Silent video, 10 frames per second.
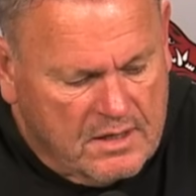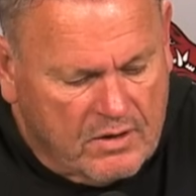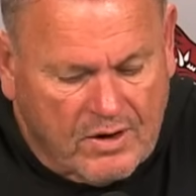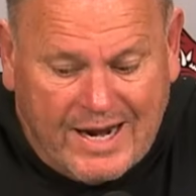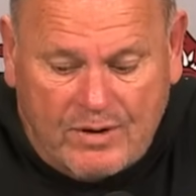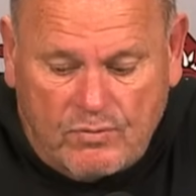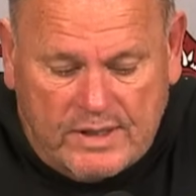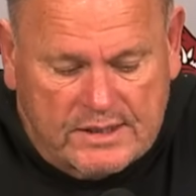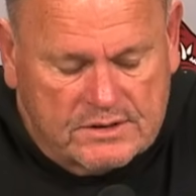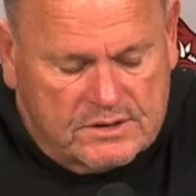or eight
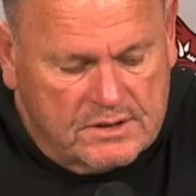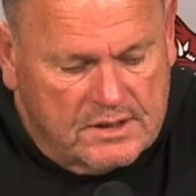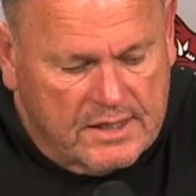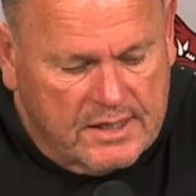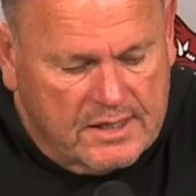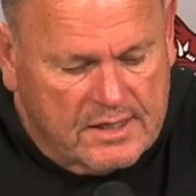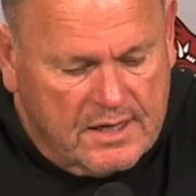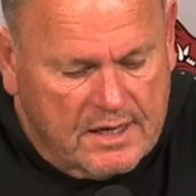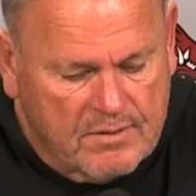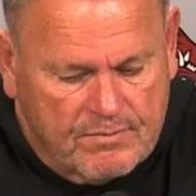weeks, and
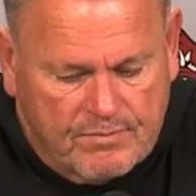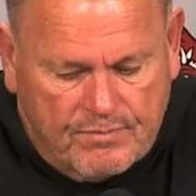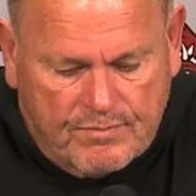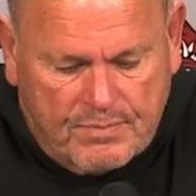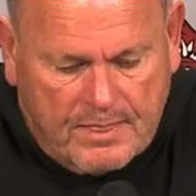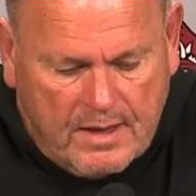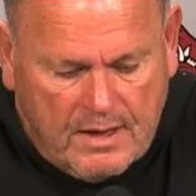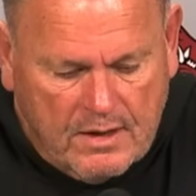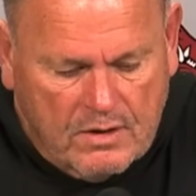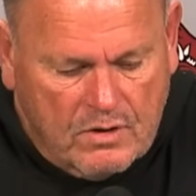um,
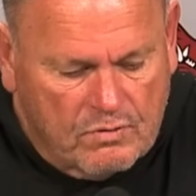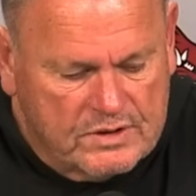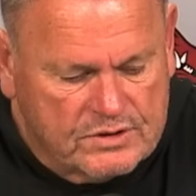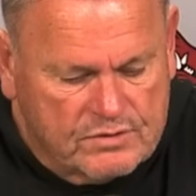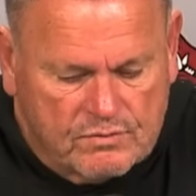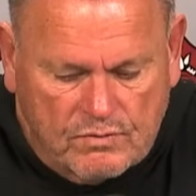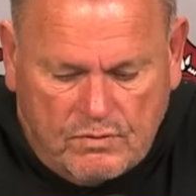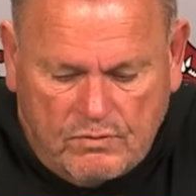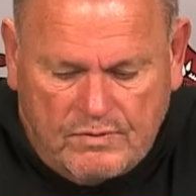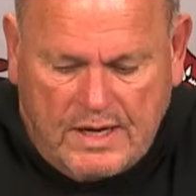you know, we just
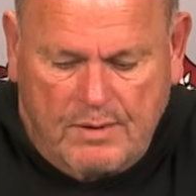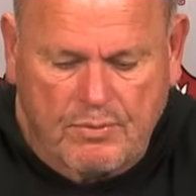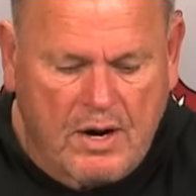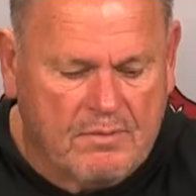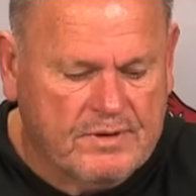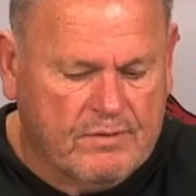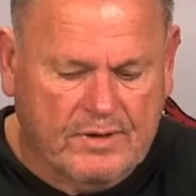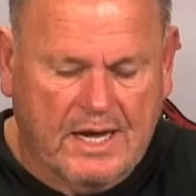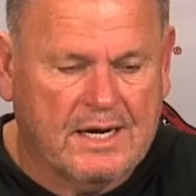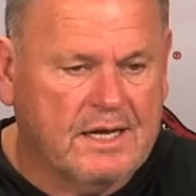we've got a problem that
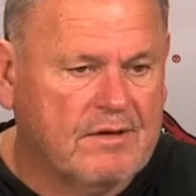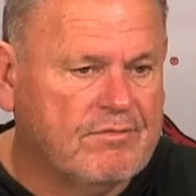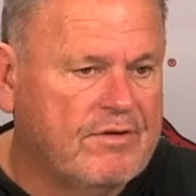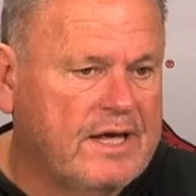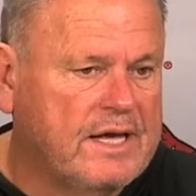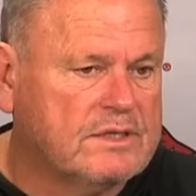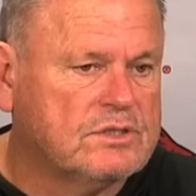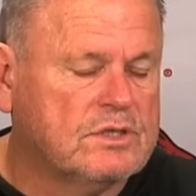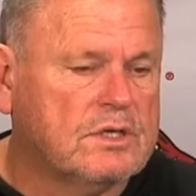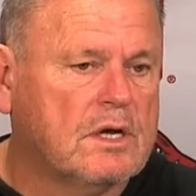we got to get
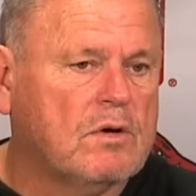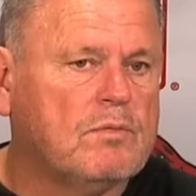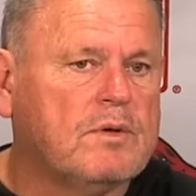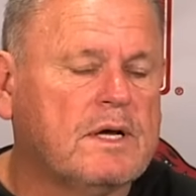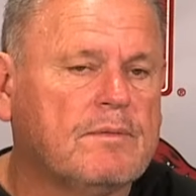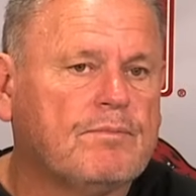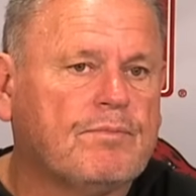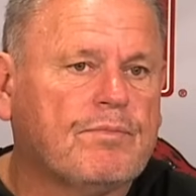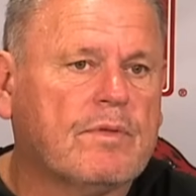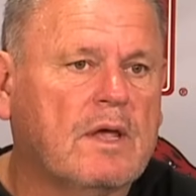fixed, you know, but.
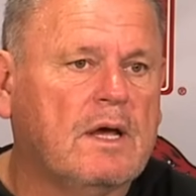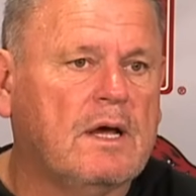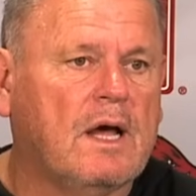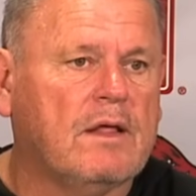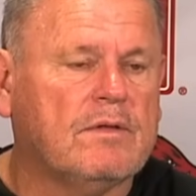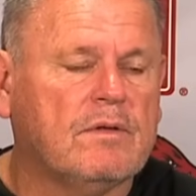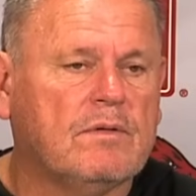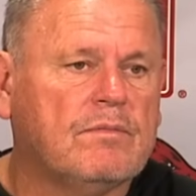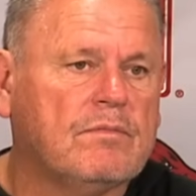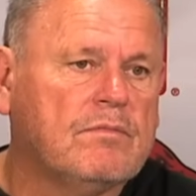Uh,
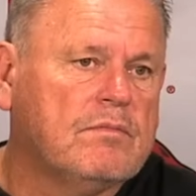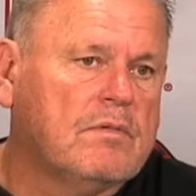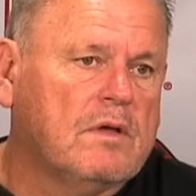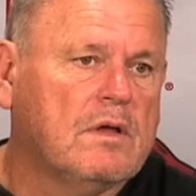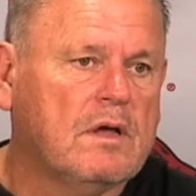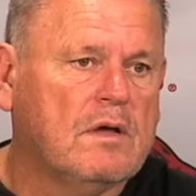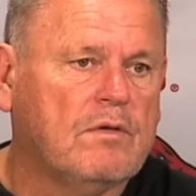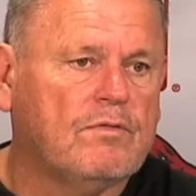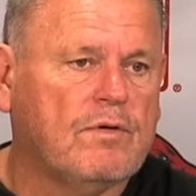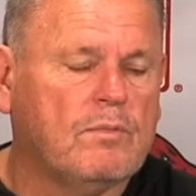
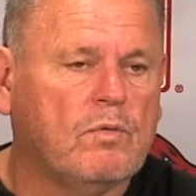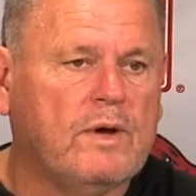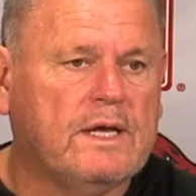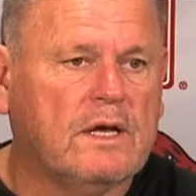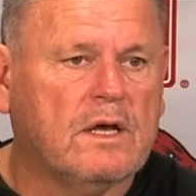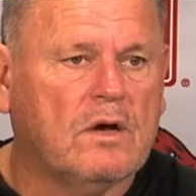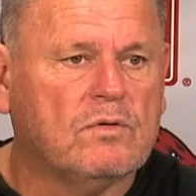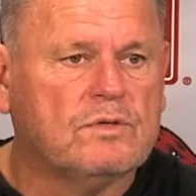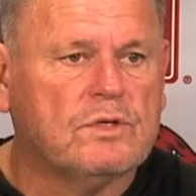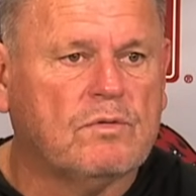from a week
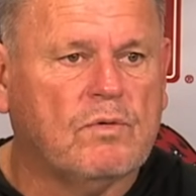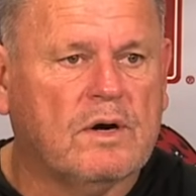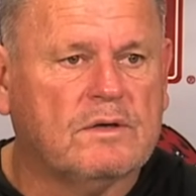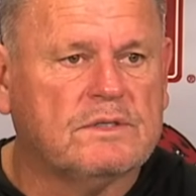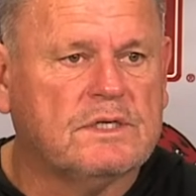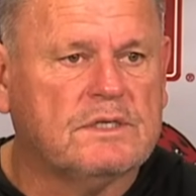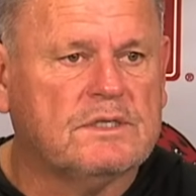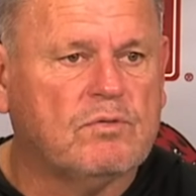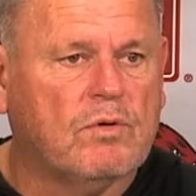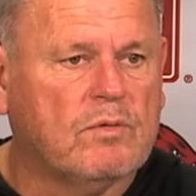ago to where to
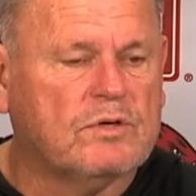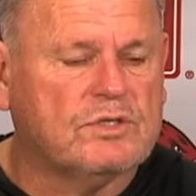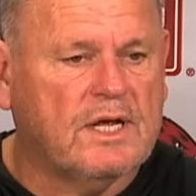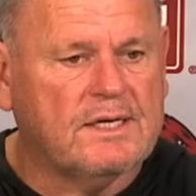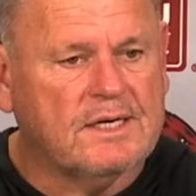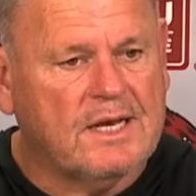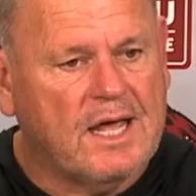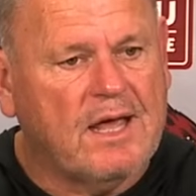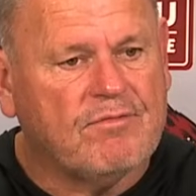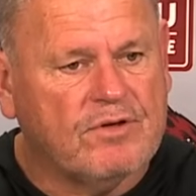where we're sitting
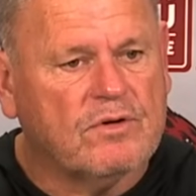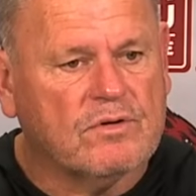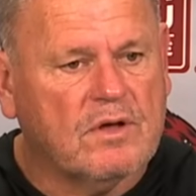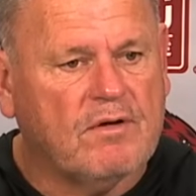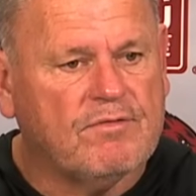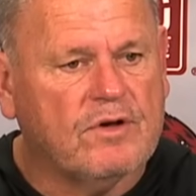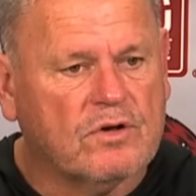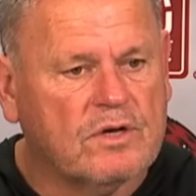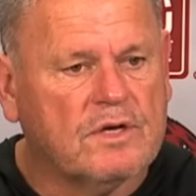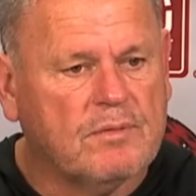today, I feel I feel
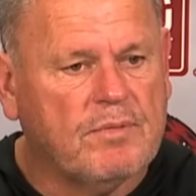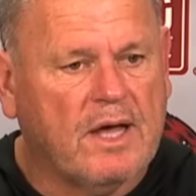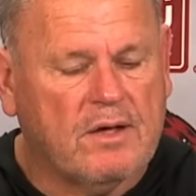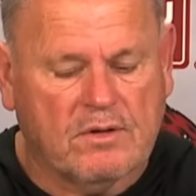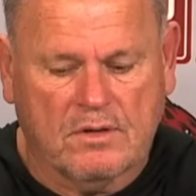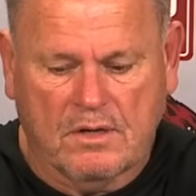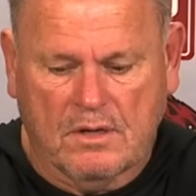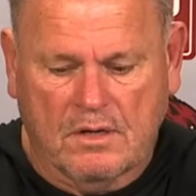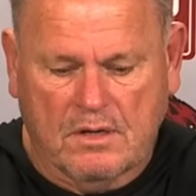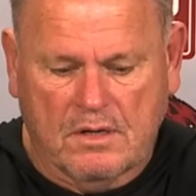good about
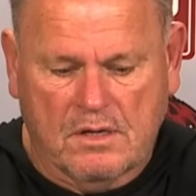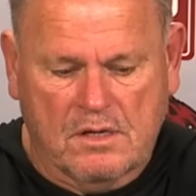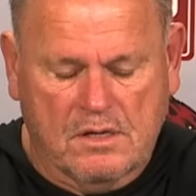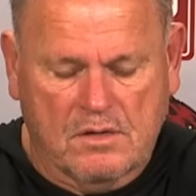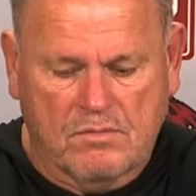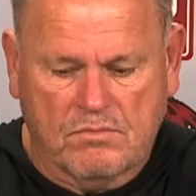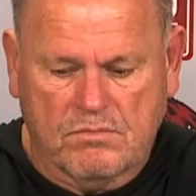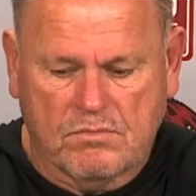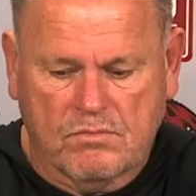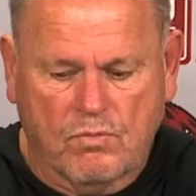um,
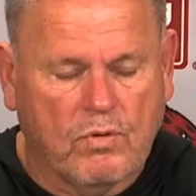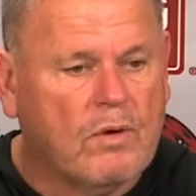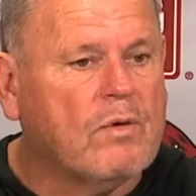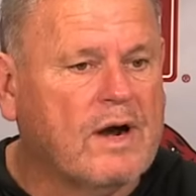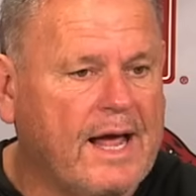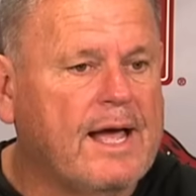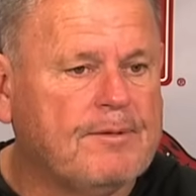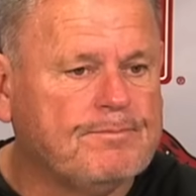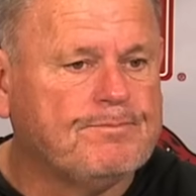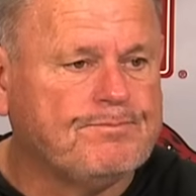where we're at.